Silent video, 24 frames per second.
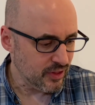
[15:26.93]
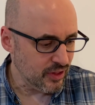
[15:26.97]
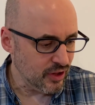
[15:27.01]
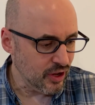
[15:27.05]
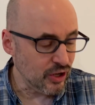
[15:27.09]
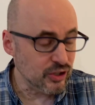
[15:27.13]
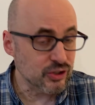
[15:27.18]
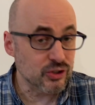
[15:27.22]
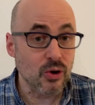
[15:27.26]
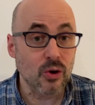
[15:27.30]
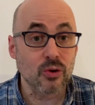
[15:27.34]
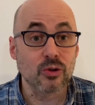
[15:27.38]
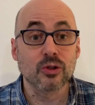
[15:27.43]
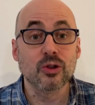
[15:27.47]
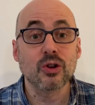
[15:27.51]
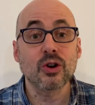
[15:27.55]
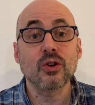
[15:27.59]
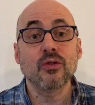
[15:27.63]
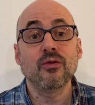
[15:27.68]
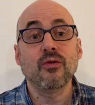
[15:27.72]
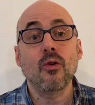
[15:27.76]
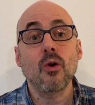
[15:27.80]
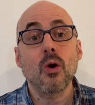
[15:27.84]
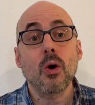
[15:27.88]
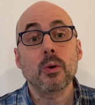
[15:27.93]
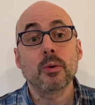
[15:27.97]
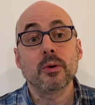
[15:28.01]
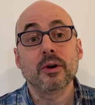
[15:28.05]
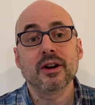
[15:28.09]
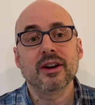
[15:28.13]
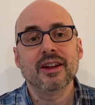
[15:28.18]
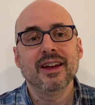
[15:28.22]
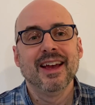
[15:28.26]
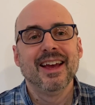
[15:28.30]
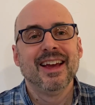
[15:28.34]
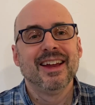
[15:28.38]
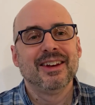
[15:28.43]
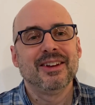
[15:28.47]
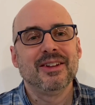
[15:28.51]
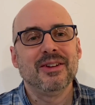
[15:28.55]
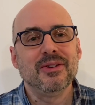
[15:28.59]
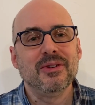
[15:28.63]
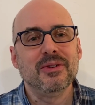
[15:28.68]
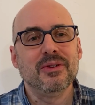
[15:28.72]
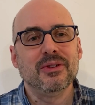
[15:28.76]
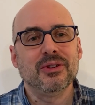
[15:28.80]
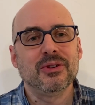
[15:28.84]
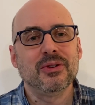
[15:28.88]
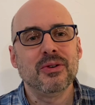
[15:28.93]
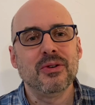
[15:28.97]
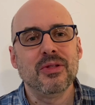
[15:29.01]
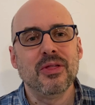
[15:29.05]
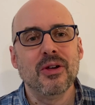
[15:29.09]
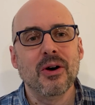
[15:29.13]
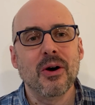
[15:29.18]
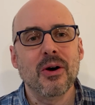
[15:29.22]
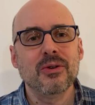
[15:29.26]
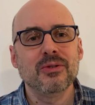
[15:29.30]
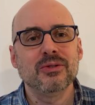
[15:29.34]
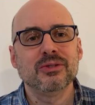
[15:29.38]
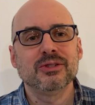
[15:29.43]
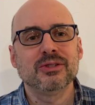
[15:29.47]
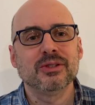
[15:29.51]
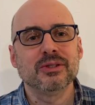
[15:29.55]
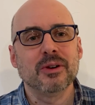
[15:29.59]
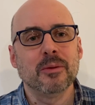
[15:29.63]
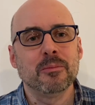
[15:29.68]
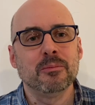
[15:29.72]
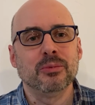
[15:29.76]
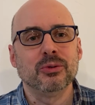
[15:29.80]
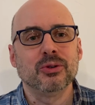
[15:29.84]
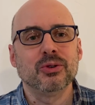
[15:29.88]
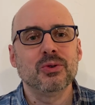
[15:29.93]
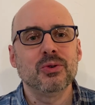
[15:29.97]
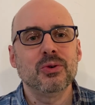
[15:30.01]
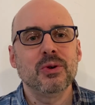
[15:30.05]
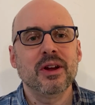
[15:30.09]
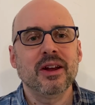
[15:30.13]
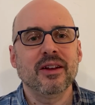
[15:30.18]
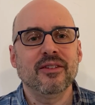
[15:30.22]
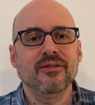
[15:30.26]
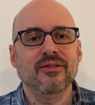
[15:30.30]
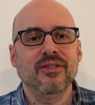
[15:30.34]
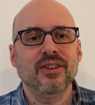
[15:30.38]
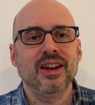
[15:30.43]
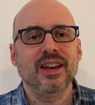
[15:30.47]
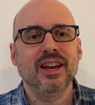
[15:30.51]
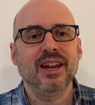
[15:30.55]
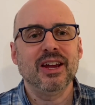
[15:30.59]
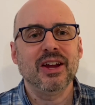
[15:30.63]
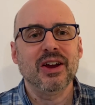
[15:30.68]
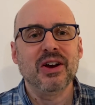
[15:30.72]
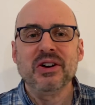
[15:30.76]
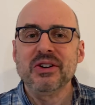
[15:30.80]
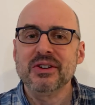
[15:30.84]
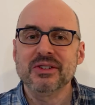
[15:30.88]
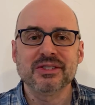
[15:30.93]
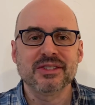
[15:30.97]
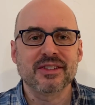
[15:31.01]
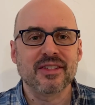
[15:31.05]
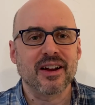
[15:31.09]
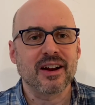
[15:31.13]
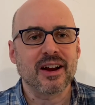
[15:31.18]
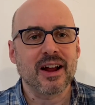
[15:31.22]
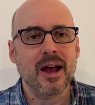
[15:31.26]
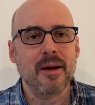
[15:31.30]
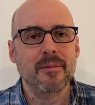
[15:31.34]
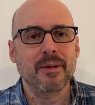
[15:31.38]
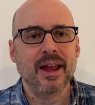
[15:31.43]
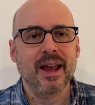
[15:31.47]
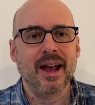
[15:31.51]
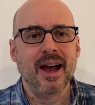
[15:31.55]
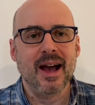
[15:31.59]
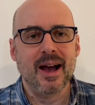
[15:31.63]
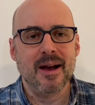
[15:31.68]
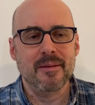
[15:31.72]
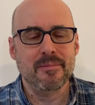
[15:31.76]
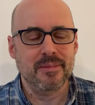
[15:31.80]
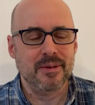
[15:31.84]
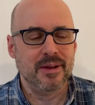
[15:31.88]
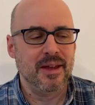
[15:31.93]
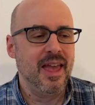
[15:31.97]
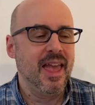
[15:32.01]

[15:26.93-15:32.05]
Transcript: So look forward to those brewing videos that are coming up.